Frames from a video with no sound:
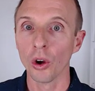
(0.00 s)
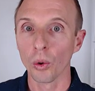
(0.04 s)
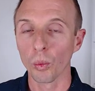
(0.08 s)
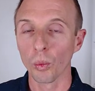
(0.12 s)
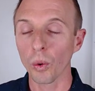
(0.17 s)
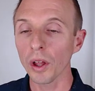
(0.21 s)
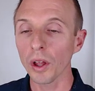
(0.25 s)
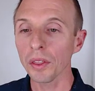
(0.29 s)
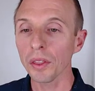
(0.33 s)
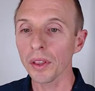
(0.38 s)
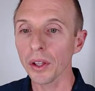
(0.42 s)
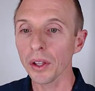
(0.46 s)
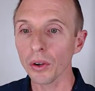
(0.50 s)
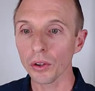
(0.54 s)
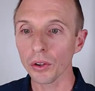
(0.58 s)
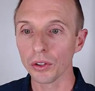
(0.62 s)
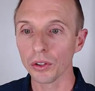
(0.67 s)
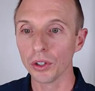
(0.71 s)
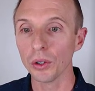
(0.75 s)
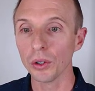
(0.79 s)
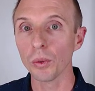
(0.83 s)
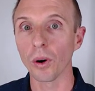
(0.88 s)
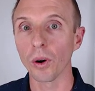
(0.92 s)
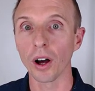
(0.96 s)
One little
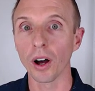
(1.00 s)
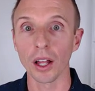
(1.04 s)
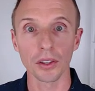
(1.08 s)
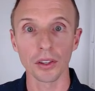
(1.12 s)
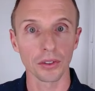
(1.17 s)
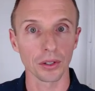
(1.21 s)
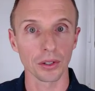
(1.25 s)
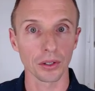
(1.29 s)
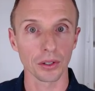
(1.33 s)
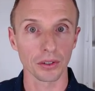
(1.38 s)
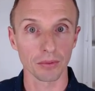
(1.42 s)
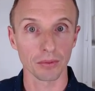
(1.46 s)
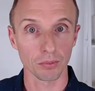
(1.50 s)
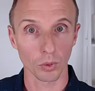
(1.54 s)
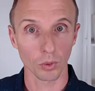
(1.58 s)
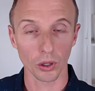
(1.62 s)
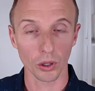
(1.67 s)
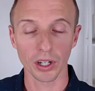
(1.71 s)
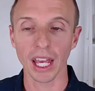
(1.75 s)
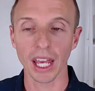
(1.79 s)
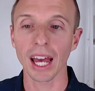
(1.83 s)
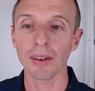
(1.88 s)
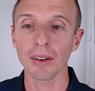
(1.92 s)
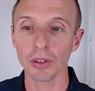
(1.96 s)
nuance or,
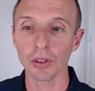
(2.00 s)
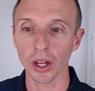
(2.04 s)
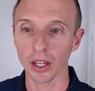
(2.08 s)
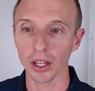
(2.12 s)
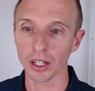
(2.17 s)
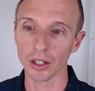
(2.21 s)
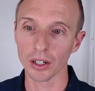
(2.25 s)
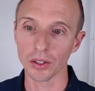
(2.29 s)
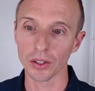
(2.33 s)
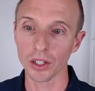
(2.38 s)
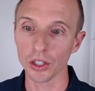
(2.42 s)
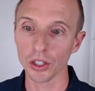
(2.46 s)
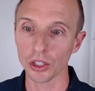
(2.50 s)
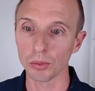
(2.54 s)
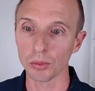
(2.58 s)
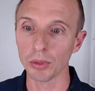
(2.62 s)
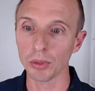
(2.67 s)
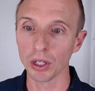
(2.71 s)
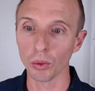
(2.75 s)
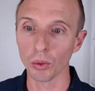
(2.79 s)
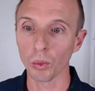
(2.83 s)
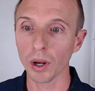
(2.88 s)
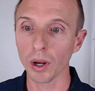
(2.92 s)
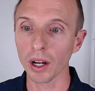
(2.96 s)
or caveat here that you should
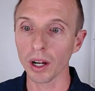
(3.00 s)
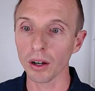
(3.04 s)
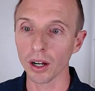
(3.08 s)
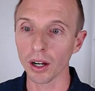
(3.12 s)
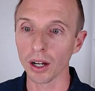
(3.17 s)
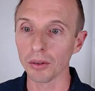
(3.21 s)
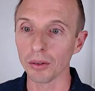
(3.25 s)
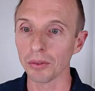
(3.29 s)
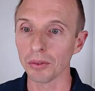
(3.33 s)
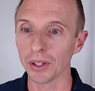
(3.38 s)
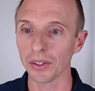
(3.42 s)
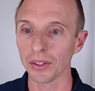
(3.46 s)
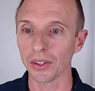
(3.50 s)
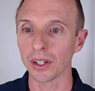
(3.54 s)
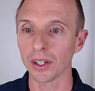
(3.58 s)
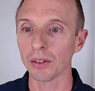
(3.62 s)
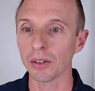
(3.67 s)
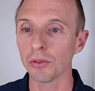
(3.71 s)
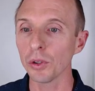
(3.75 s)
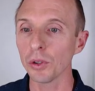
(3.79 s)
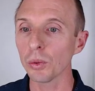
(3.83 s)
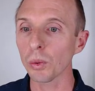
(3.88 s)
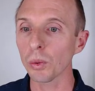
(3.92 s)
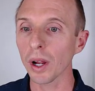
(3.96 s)
be aware of is that
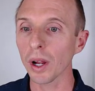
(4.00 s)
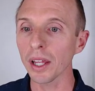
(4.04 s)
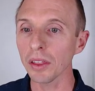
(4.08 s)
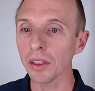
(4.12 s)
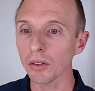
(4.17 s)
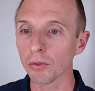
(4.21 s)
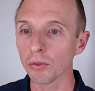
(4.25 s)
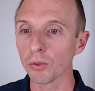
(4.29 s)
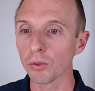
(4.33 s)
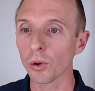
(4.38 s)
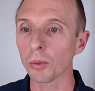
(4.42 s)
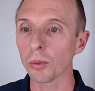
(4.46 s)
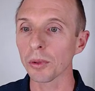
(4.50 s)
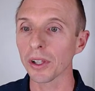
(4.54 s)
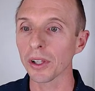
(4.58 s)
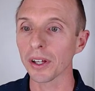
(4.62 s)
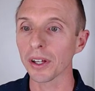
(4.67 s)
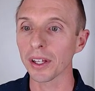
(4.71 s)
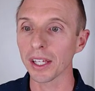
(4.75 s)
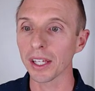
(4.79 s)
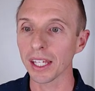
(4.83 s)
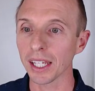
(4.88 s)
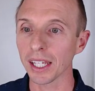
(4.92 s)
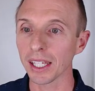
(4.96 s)
if you write the
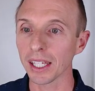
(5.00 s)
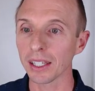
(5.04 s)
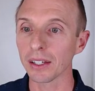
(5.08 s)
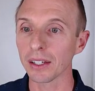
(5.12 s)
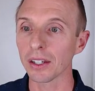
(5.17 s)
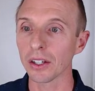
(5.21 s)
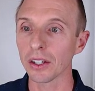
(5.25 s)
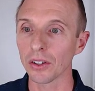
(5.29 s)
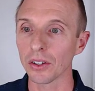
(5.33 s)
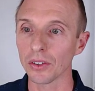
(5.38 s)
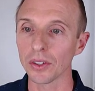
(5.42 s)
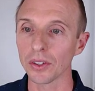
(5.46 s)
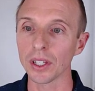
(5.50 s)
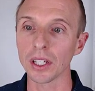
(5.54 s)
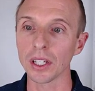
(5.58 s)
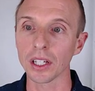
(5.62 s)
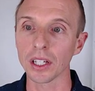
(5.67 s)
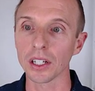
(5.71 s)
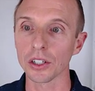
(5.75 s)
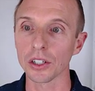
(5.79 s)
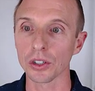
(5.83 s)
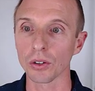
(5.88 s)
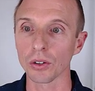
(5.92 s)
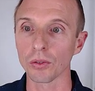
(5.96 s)
formula in the
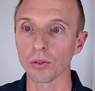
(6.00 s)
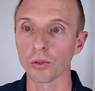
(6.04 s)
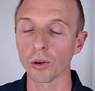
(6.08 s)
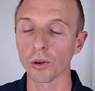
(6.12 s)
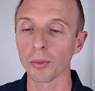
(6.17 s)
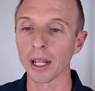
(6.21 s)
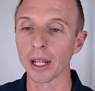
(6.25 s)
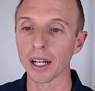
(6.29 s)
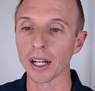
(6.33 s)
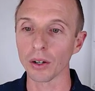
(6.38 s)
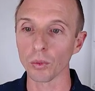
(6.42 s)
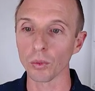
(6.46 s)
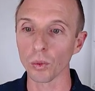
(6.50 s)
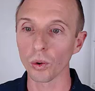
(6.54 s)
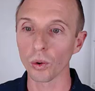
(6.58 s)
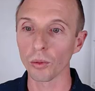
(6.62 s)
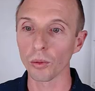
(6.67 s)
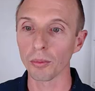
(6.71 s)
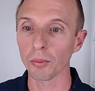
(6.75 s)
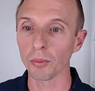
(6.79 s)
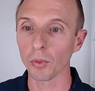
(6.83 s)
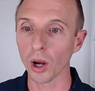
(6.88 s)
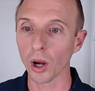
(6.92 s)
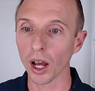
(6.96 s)
conditional formatting
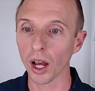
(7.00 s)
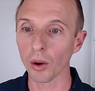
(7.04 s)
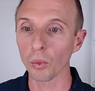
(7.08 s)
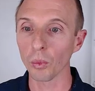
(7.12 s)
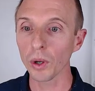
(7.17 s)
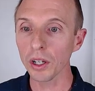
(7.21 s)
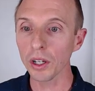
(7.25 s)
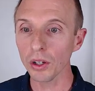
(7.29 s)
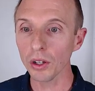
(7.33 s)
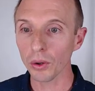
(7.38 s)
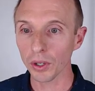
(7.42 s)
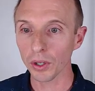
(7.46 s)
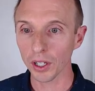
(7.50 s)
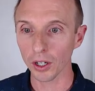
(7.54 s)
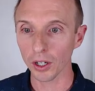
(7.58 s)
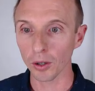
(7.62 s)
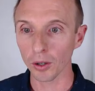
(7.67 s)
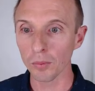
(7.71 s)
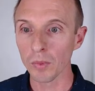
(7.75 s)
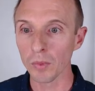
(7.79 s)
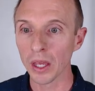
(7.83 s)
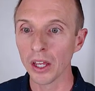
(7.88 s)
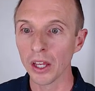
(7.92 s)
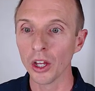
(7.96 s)
rule uh, window
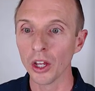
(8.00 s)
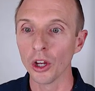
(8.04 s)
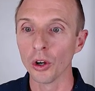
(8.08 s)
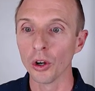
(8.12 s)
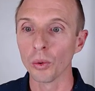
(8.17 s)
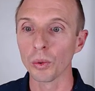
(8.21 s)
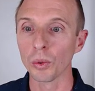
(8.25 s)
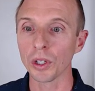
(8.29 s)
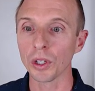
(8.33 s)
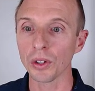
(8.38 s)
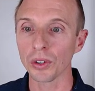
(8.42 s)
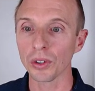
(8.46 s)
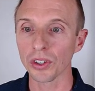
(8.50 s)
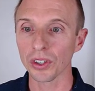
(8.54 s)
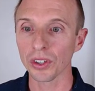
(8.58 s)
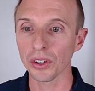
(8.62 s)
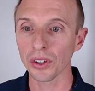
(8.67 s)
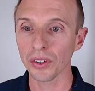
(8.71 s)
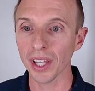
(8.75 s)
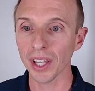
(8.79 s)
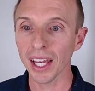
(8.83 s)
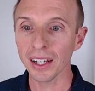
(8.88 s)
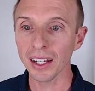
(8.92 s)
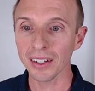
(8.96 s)
here, when you
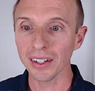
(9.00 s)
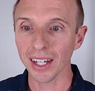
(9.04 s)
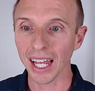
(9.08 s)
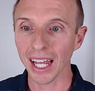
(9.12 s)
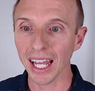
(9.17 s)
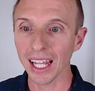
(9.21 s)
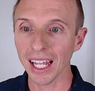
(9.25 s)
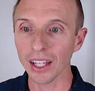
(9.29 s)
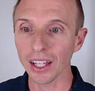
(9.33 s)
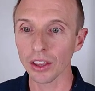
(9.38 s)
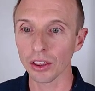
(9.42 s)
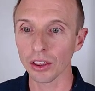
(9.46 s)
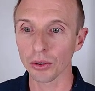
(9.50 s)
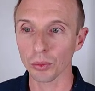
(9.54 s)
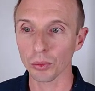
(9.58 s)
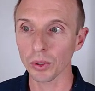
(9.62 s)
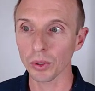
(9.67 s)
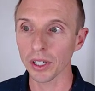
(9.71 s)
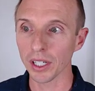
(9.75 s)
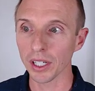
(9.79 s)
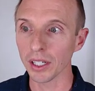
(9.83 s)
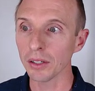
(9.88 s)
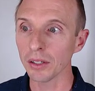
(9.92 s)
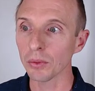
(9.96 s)
select
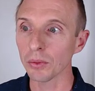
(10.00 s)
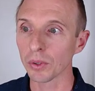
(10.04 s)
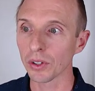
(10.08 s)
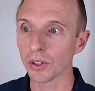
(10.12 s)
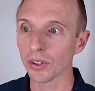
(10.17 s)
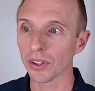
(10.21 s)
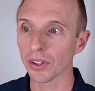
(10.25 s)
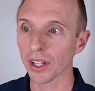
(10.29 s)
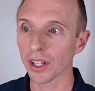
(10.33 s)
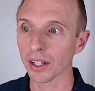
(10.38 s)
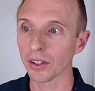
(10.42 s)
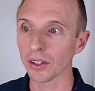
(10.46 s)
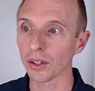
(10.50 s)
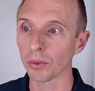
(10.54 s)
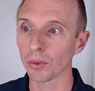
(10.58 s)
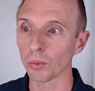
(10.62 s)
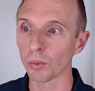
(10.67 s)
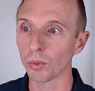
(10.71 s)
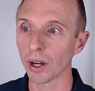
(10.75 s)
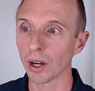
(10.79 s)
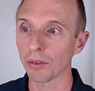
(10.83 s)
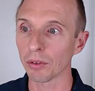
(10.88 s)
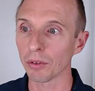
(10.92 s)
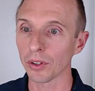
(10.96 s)
A3, when you select the
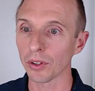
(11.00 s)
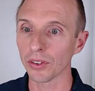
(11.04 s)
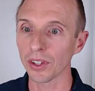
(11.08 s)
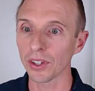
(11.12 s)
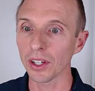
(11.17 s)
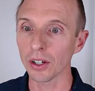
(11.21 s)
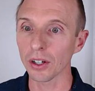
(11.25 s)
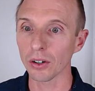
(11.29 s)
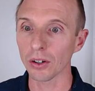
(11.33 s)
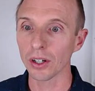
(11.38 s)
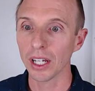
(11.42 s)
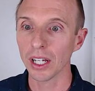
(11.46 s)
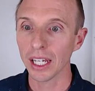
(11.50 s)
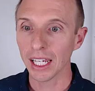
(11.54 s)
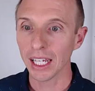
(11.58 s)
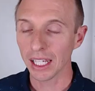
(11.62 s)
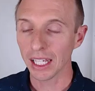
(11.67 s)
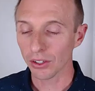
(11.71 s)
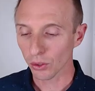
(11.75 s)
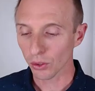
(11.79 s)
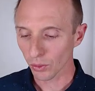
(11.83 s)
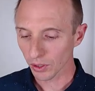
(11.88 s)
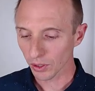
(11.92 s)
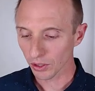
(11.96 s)
reference here,
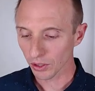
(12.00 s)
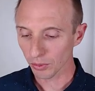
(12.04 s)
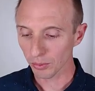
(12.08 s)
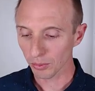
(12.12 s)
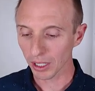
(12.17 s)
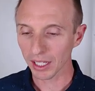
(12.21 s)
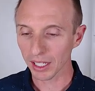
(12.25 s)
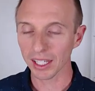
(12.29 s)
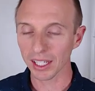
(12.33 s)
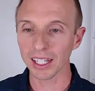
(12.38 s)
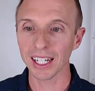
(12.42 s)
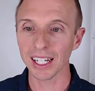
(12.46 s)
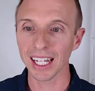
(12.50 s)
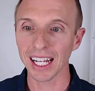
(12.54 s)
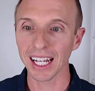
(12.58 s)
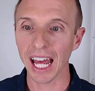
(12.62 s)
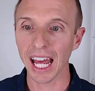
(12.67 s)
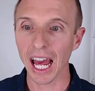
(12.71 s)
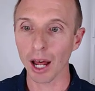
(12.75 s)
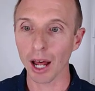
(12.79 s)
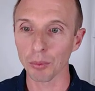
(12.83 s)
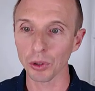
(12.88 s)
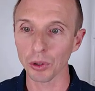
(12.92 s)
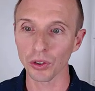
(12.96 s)
it's going to make it an
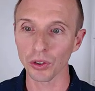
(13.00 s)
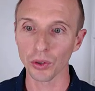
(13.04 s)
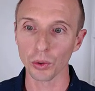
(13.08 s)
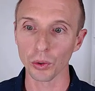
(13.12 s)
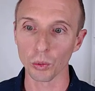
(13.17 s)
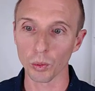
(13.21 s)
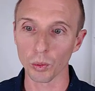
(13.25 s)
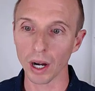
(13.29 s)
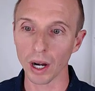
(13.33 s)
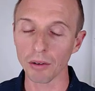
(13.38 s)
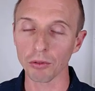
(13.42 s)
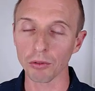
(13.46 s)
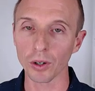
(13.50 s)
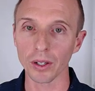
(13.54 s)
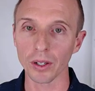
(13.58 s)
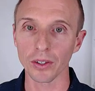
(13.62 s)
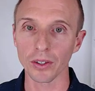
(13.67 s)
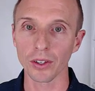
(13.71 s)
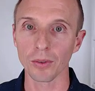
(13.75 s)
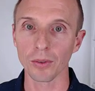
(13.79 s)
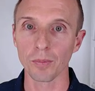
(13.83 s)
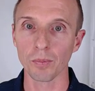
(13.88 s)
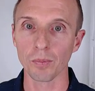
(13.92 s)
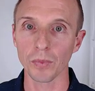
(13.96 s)
absolute
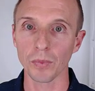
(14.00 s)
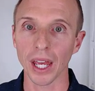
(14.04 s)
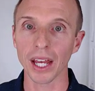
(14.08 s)
reference.